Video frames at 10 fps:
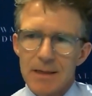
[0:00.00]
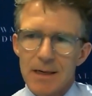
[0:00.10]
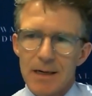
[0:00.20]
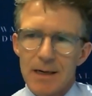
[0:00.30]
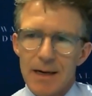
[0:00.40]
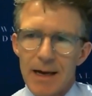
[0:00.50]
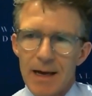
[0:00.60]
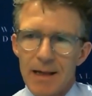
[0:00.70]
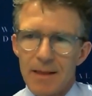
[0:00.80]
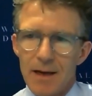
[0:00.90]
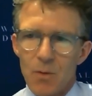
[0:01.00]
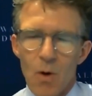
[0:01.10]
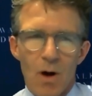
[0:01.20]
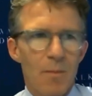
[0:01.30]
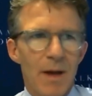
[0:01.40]
uh, and that
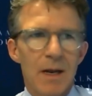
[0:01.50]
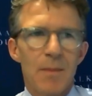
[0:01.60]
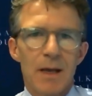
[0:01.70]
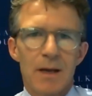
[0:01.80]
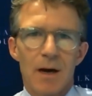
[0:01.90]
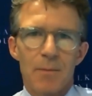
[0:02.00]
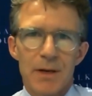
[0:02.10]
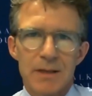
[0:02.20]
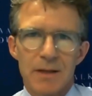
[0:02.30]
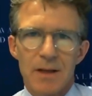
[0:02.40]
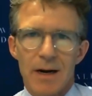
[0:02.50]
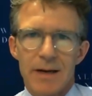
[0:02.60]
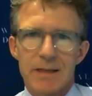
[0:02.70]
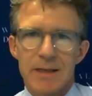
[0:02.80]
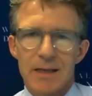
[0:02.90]
while many, many companies in the
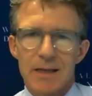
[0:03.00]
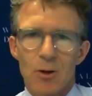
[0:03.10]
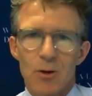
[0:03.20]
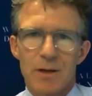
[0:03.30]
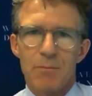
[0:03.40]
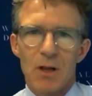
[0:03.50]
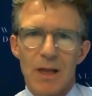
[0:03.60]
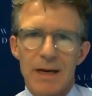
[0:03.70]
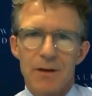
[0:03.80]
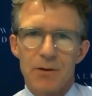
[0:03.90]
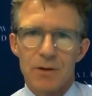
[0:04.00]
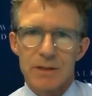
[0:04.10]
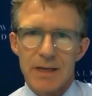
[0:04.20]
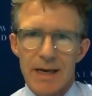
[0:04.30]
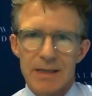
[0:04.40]
United States look at
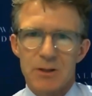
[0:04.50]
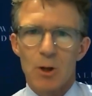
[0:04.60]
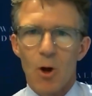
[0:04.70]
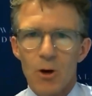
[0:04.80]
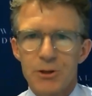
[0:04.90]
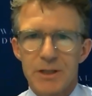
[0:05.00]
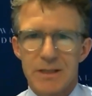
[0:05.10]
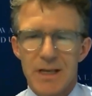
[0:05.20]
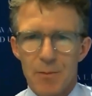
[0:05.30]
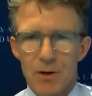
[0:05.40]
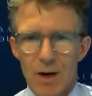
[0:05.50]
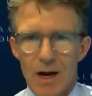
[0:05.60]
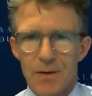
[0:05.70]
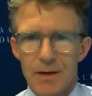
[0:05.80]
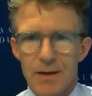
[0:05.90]
millennials as the largest
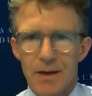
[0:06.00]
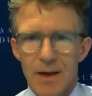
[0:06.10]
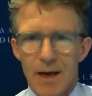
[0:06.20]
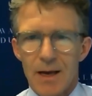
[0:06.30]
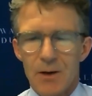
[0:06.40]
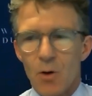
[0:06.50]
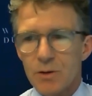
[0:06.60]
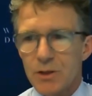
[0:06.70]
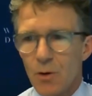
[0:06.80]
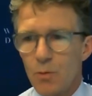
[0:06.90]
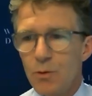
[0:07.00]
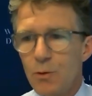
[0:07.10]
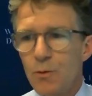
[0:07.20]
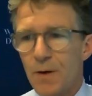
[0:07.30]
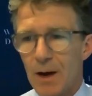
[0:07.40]
demographic and also
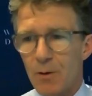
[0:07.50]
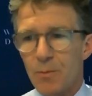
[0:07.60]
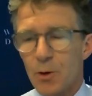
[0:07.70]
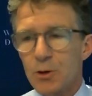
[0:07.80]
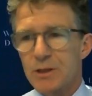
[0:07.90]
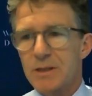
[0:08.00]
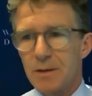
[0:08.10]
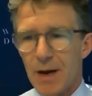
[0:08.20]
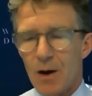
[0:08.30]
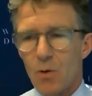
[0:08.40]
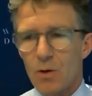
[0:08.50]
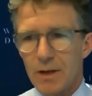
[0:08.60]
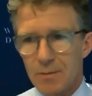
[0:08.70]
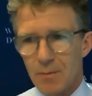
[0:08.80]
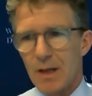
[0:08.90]
newfound purchasing power
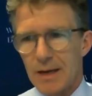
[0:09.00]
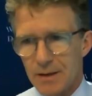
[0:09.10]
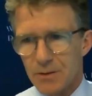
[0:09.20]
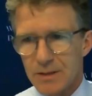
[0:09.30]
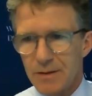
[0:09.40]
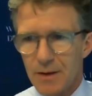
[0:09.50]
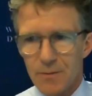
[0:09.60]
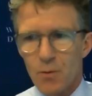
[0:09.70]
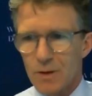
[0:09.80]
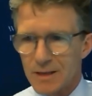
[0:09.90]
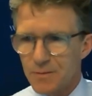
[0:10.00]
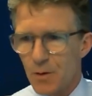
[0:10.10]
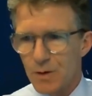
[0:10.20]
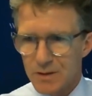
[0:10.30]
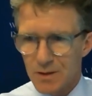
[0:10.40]
in millennials, and therefore let's
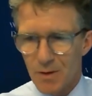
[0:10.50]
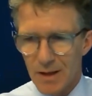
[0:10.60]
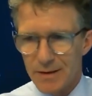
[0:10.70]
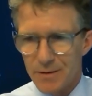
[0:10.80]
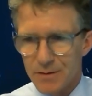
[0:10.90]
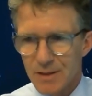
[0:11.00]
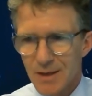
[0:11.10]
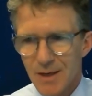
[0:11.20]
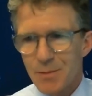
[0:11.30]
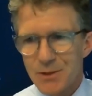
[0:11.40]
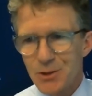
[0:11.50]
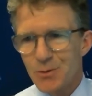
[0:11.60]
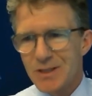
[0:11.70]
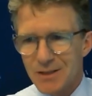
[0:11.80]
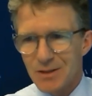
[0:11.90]
focus on millennials, but you
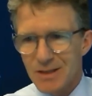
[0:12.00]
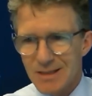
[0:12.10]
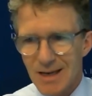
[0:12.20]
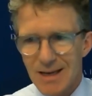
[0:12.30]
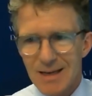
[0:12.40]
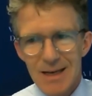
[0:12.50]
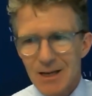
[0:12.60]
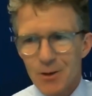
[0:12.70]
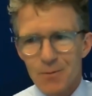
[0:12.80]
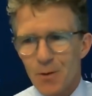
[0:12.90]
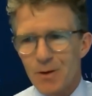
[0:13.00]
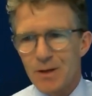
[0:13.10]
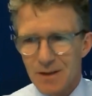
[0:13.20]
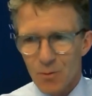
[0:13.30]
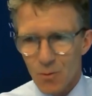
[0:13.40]
essentially say you're
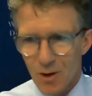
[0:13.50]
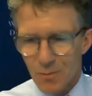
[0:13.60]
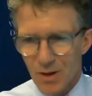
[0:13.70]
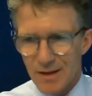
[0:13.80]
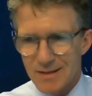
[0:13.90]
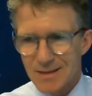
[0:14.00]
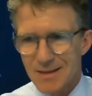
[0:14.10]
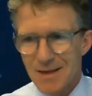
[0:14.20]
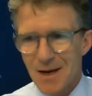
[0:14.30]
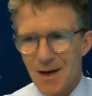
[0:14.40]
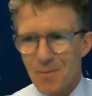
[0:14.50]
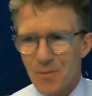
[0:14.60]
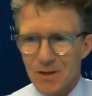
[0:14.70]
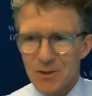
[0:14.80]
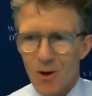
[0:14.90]
focused in the wrong place.
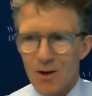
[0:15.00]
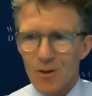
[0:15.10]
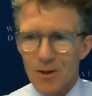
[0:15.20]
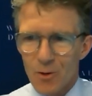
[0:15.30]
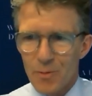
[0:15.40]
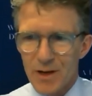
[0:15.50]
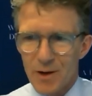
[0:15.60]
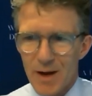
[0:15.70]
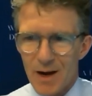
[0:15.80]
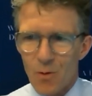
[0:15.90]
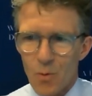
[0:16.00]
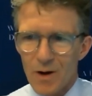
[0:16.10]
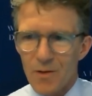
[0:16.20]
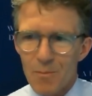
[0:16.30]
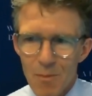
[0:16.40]
Um, talk a little bit about
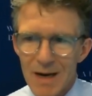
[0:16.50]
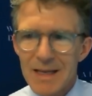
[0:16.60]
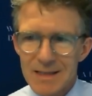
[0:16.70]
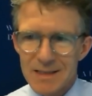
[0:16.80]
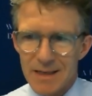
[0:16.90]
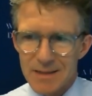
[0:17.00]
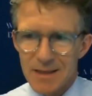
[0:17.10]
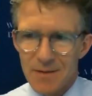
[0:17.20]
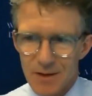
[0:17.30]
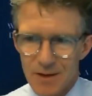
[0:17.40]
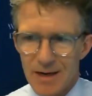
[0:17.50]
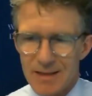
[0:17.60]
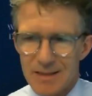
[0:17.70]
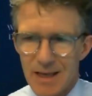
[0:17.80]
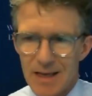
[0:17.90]
where the money sits in the
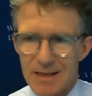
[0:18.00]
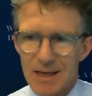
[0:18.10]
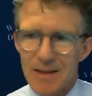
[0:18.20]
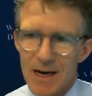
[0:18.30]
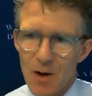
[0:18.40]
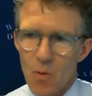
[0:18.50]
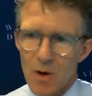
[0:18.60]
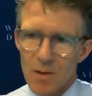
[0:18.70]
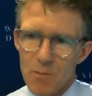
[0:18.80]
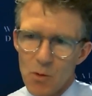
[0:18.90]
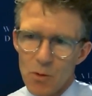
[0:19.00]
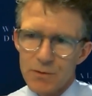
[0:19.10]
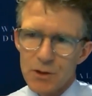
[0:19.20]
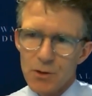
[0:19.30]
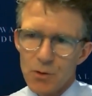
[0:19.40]
United States, and then I want to move
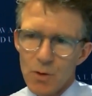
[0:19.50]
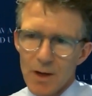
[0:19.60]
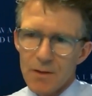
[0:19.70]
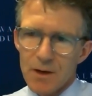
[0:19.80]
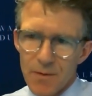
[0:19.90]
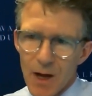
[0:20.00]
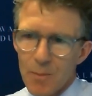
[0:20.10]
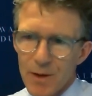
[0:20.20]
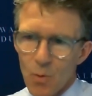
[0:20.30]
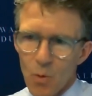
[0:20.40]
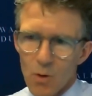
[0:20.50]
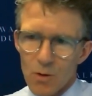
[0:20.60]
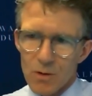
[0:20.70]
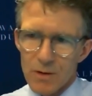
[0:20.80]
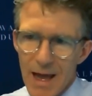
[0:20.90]
to the developing
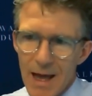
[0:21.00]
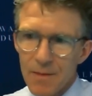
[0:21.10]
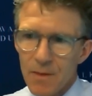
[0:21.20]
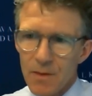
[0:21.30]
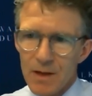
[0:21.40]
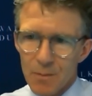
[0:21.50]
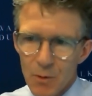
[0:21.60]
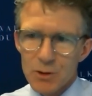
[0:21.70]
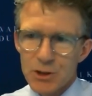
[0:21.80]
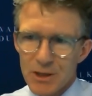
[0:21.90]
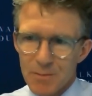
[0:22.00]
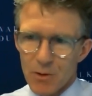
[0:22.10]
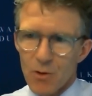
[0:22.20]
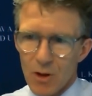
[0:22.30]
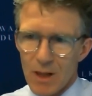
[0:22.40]
world and the emerging
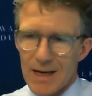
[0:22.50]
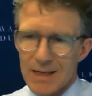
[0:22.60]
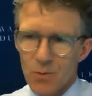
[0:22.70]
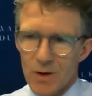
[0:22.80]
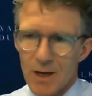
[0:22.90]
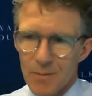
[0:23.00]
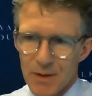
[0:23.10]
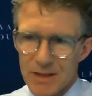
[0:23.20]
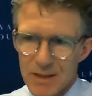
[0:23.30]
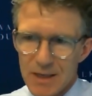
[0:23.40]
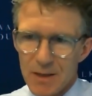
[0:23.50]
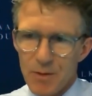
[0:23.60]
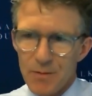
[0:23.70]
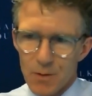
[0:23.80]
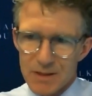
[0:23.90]
middle class and what companies need to
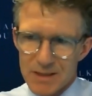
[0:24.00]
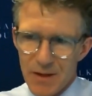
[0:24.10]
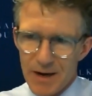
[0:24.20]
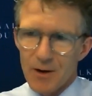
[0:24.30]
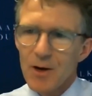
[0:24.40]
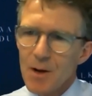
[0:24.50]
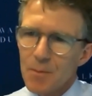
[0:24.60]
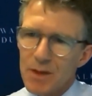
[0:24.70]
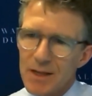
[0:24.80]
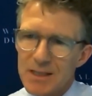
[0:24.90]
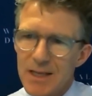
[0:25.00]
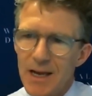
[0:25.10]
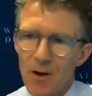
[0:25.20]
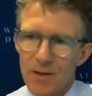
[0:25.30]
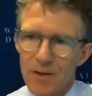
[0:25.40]
be focused there. But let's
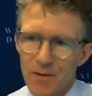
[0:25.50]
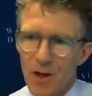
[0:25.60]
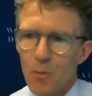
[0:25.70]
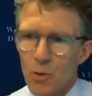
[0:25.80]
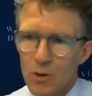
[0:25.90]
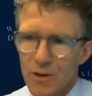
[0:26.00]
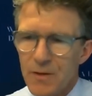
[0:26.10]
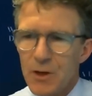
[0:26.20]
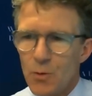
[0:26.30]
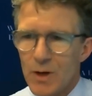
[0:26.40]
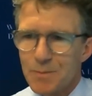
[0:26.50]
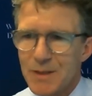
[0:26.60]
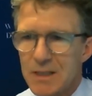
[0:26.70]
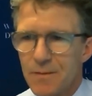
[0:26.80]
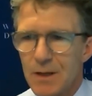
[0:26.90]
stay on the developed world and the U.S.
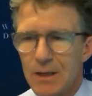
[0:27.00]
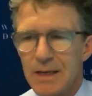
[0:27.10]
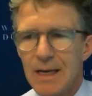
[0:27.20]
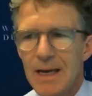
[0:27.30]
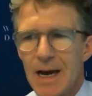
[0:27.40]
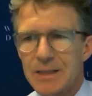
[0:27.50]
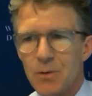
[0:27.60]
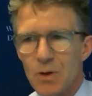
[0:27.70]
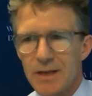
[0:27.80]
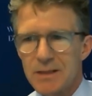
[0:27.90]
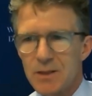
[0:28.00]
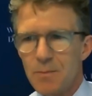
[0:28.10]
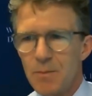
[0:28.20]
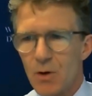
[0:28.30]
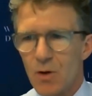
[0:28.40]
specifically as it relates to
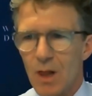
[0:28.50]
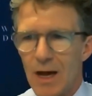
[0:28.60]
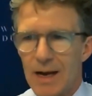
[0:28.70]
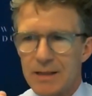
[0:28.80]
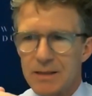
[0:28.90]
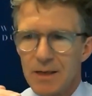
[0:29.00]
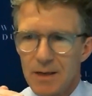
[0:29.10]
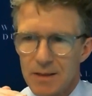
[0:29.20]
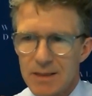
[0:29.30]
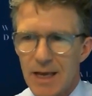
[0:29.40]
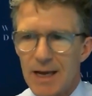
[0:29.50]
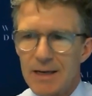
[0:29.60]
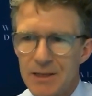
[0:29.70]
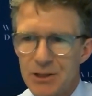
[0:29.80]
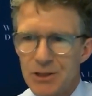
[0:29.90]
middle class
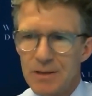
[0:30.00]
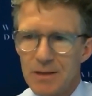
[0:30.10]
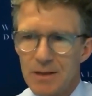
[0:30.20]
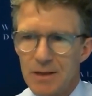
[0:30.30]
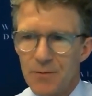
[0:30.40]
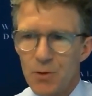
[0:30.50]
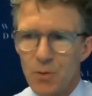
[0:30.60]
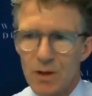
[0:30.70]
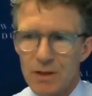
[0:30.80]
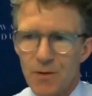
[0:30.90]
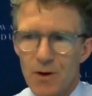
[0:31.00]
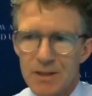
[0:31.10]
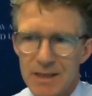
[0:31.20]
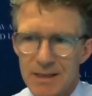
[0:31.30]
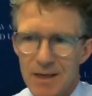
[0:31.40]
stagnation, if you will, as far
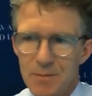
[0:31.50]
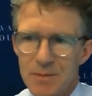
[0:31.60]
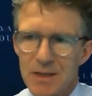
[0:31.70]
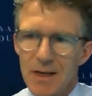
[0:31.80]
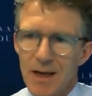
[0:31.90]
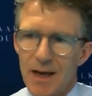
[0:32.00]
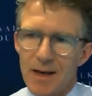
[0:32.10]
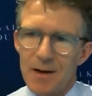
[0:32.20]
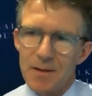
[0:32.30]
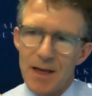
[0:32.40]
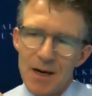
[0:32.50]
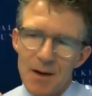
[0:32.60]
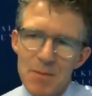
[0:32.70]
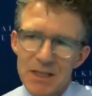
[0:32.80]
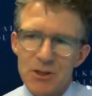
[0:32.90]
as incomes and a, and a
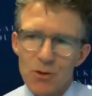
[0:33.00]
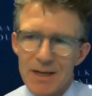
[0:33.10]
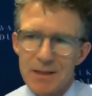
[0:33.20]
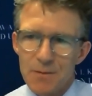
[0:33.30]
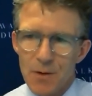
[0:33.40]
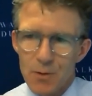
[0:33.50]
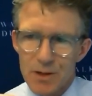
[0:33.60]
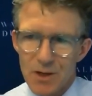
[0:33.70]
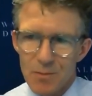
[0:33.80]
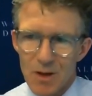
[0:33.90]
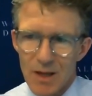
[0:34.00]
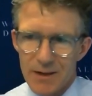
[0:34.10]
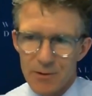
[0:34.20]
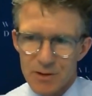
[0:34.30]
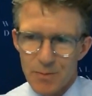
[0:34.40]
misdirected focus on
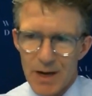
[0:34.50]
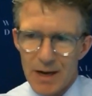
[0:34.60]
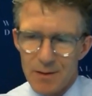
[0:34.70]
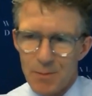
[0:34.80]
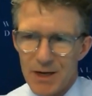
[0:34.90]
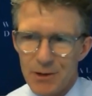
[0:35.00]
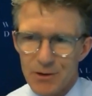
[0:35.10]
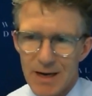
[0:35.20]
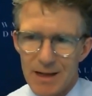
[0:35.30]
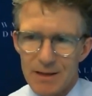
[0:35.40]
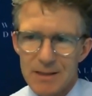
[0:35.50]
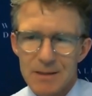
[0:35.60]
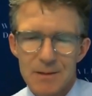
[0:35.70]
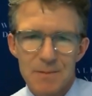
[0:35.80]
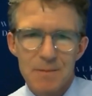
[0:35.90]
millennials by, by your
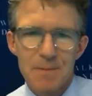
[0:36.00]
analysis?